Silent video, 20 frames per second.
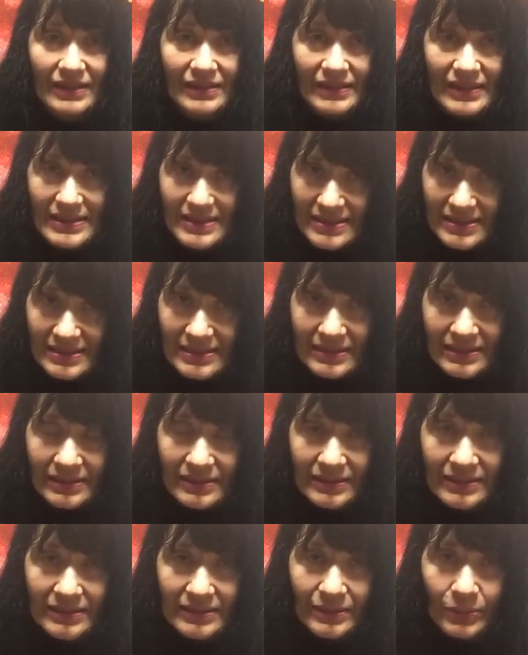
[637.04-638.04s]
this
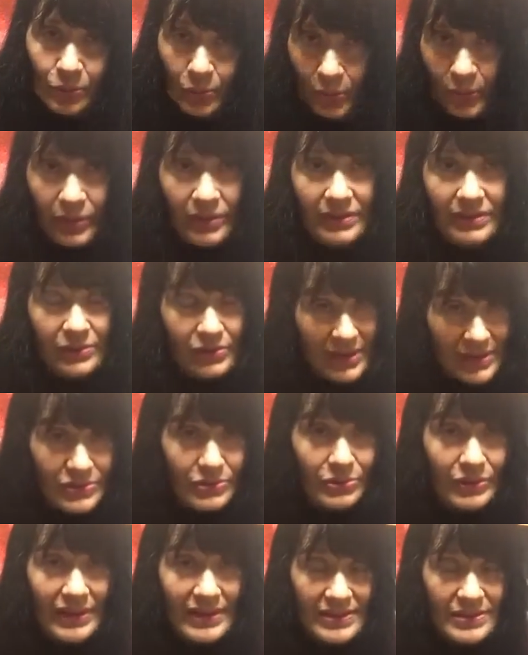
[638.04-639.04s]
work
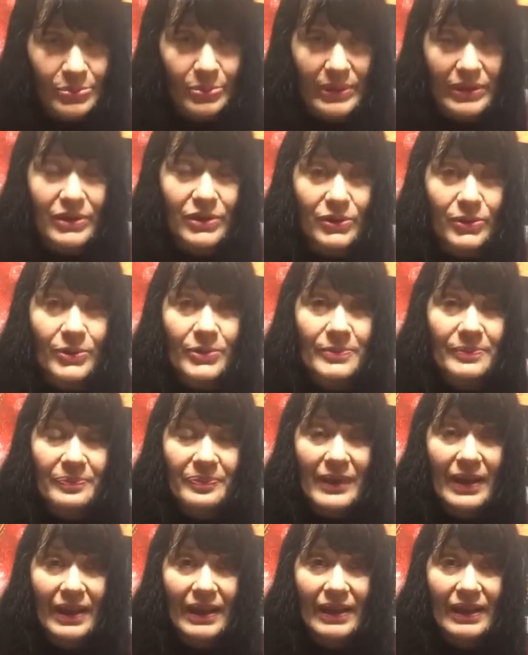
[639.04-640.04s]
resonates with
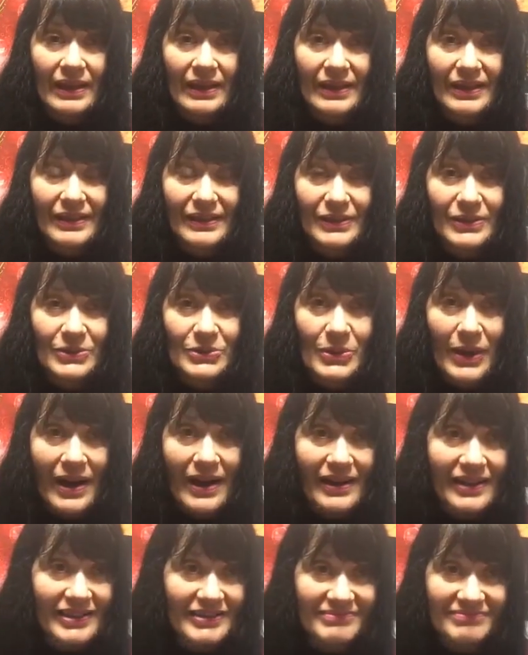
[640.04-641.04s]
you, you
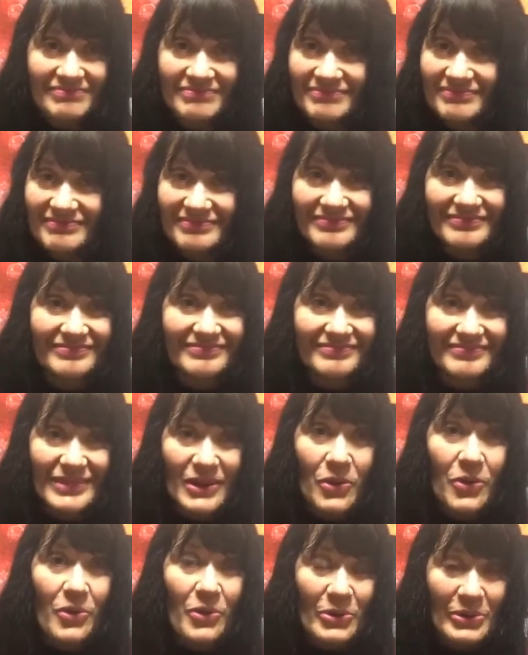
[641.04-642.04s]
are
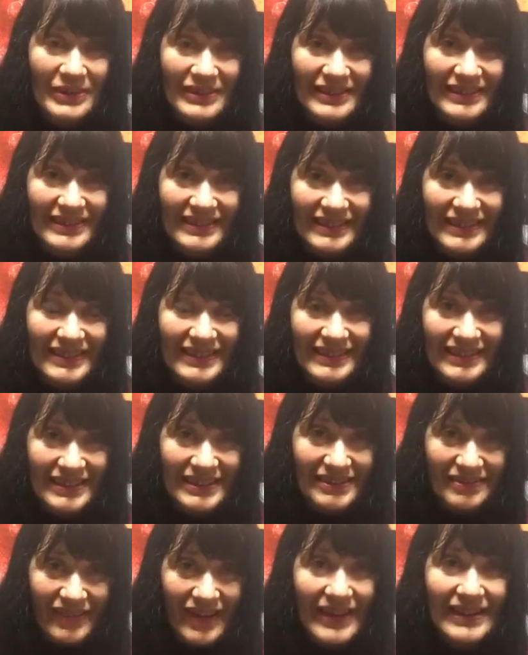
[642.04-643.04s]
cordially
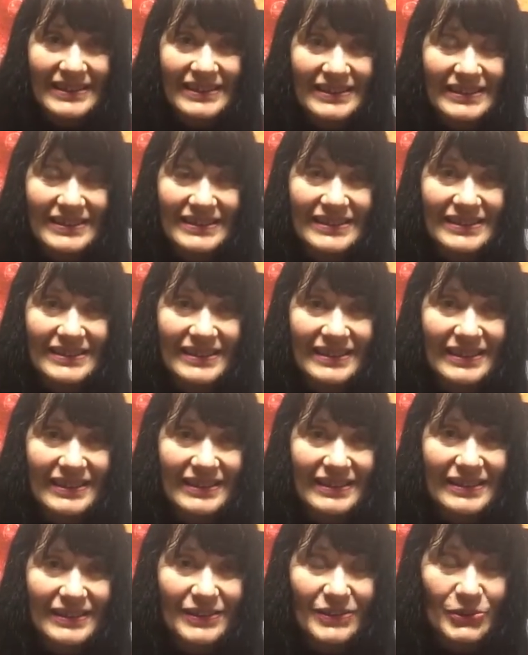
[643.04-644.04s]
invited
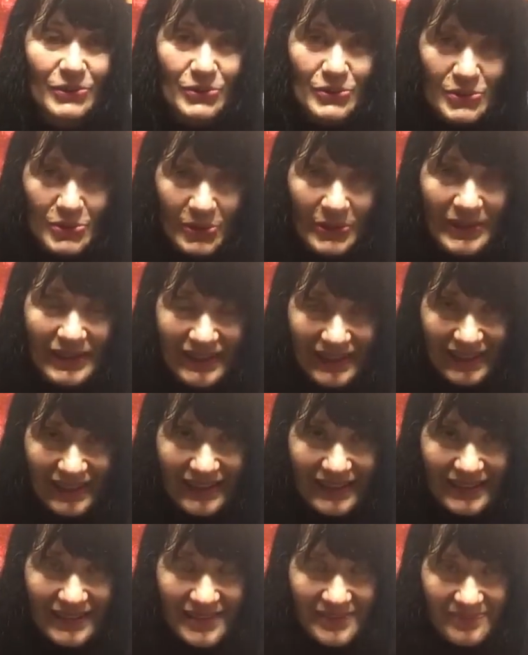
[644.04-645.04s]
to join
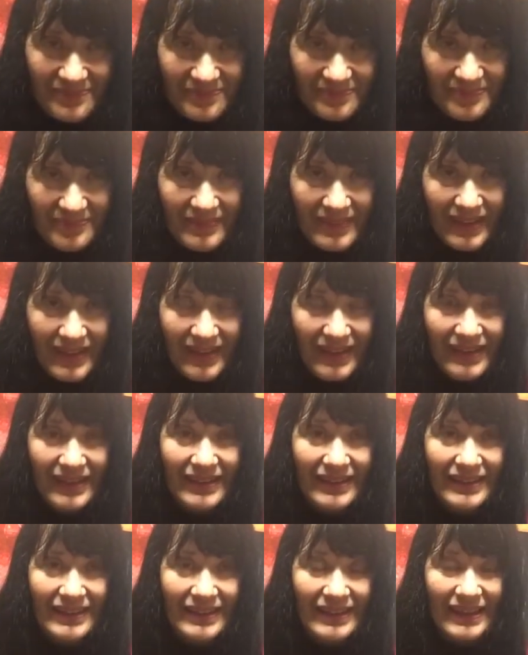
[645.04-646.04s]
in.
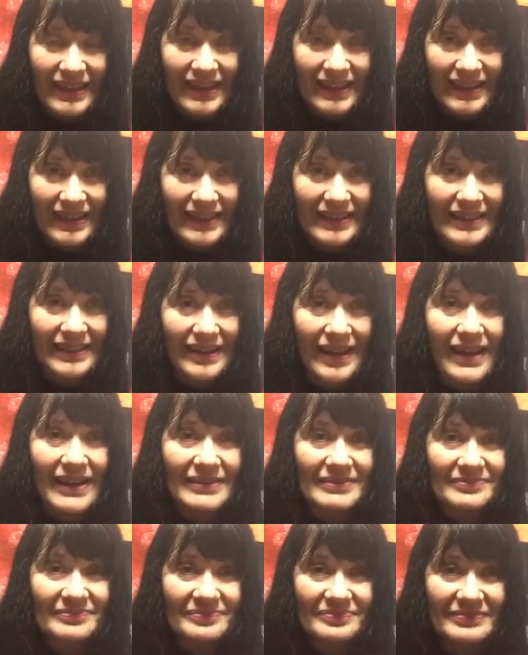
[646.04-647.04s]
Karai Ra,
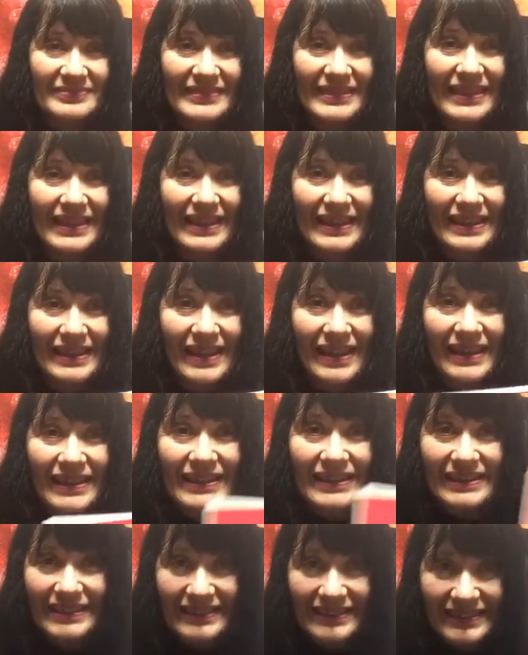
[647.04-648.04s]

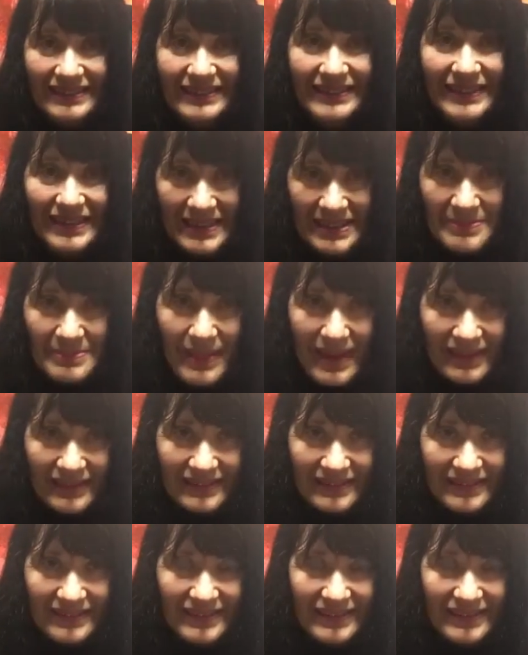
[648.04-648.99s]
Karai Raman.